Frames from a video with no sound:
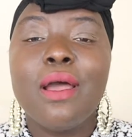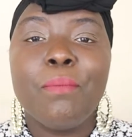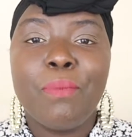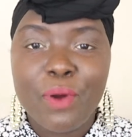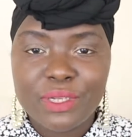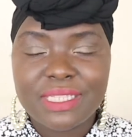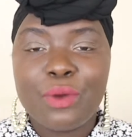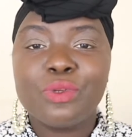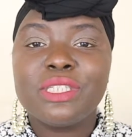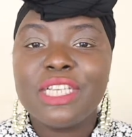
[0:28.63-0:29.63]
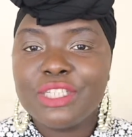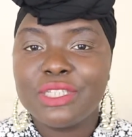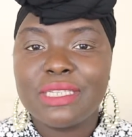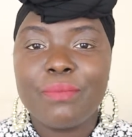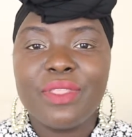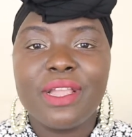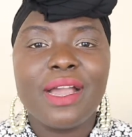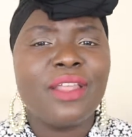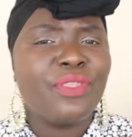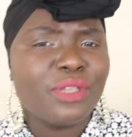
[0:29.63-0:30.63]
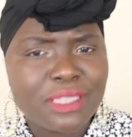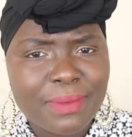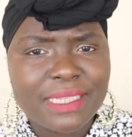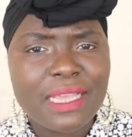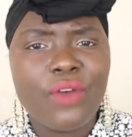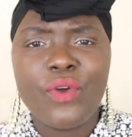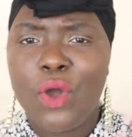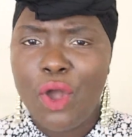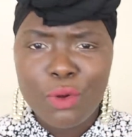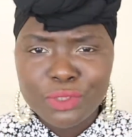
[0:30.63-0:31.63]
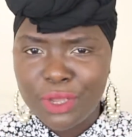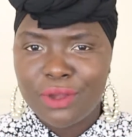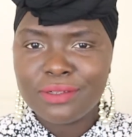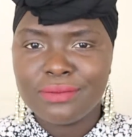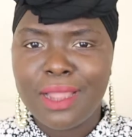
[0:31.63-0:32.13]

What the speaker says: Books That Will Teach You Something, and I thought to myself, hold on,